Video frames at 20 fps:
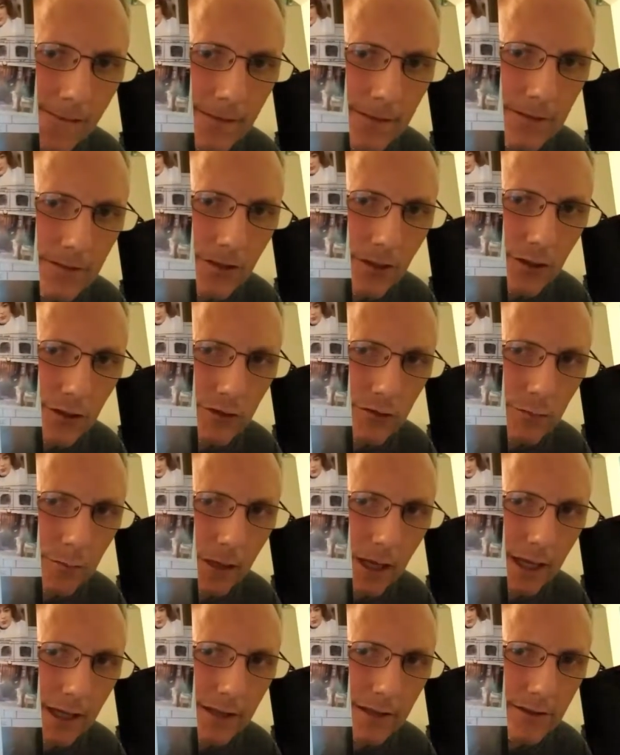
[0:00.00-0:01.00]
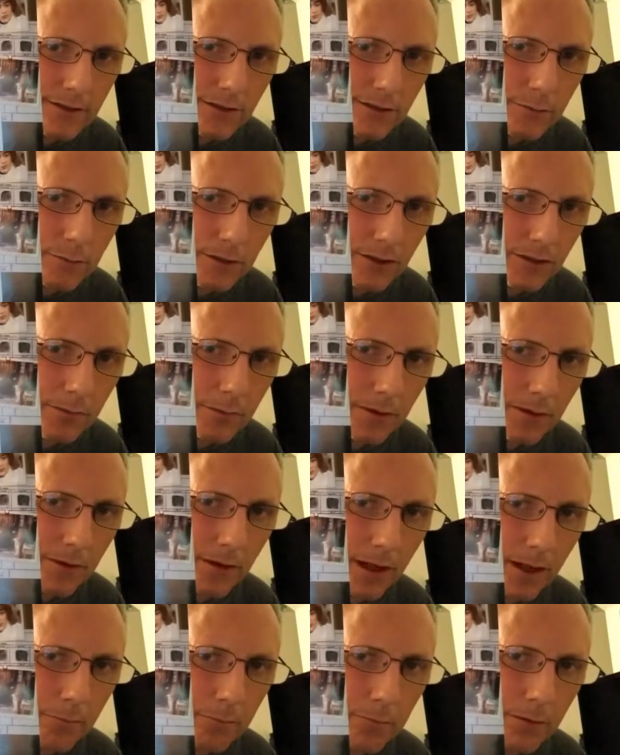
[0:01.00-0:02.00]
Just all smiles. These must have been
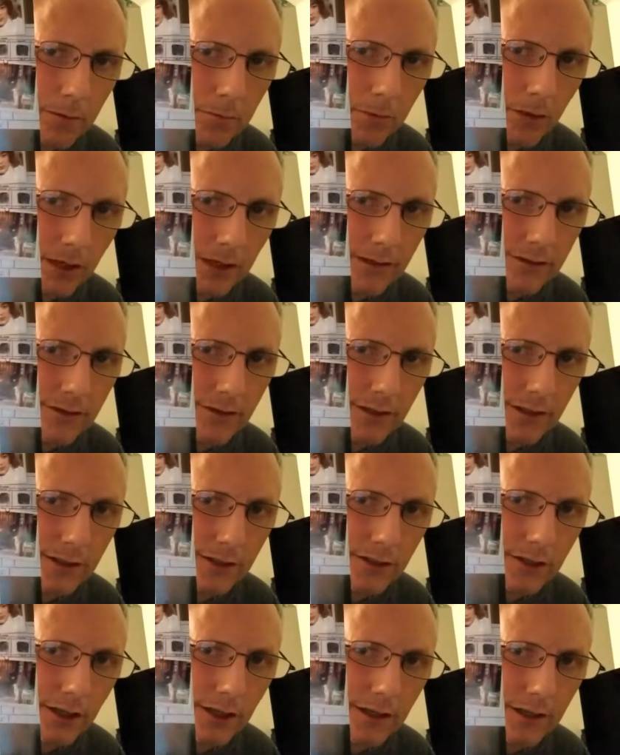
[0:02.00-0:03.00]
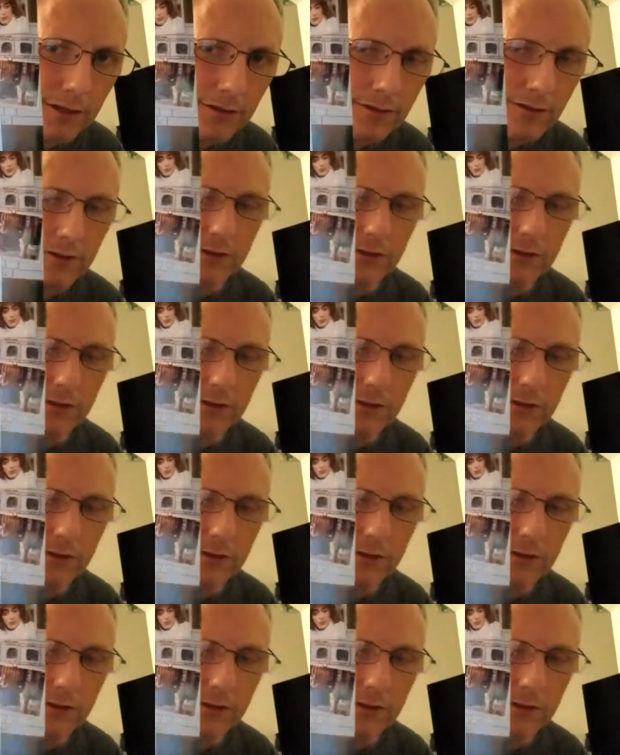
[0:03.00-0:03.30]
like publicity shots